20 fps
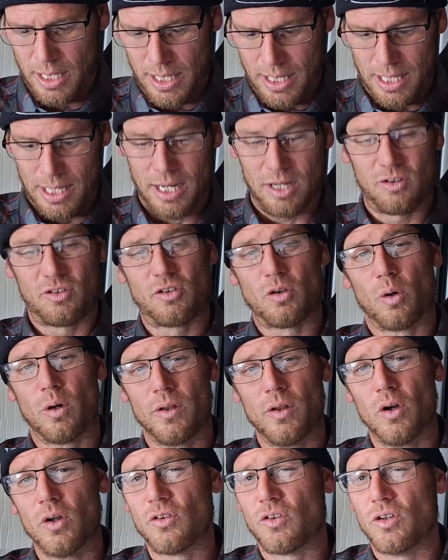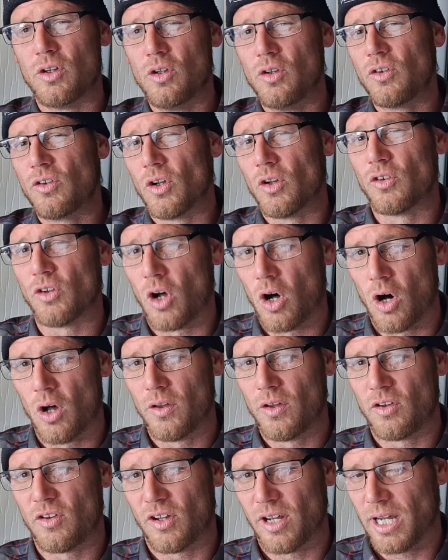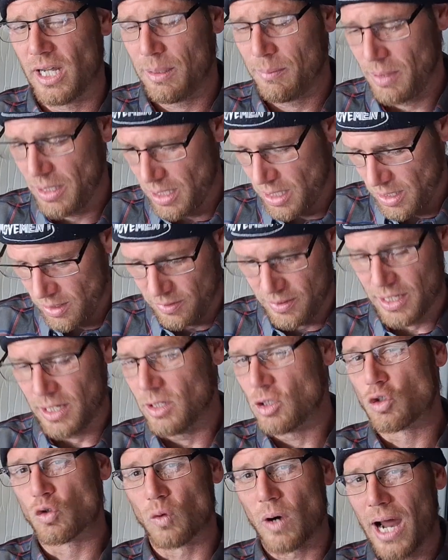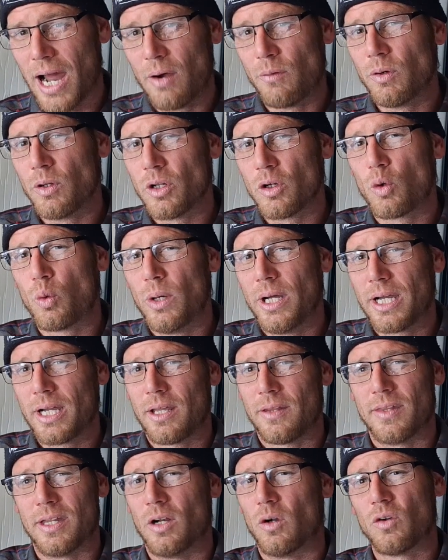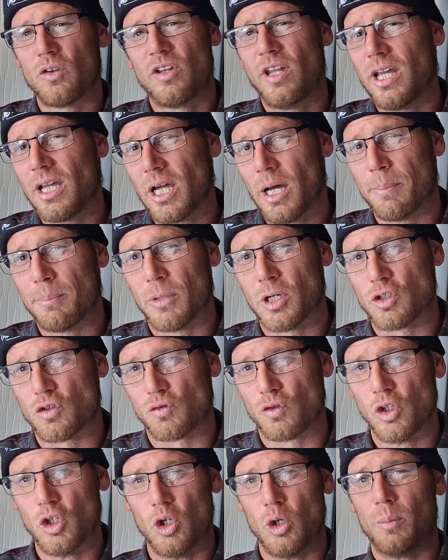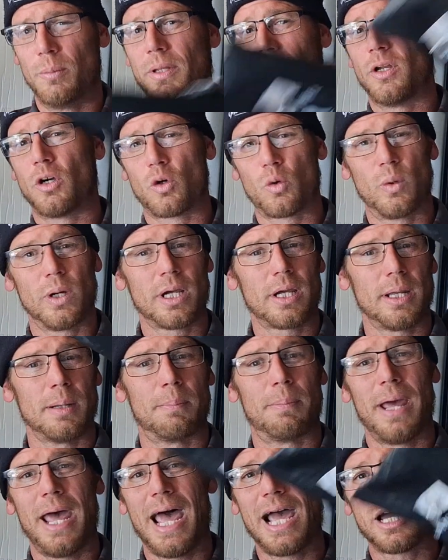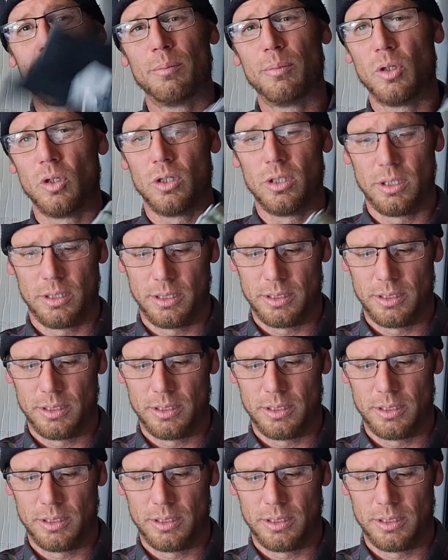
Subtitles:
and I store those and use those all the time. They dry real quick. They don't take up much room. They're quick and packable.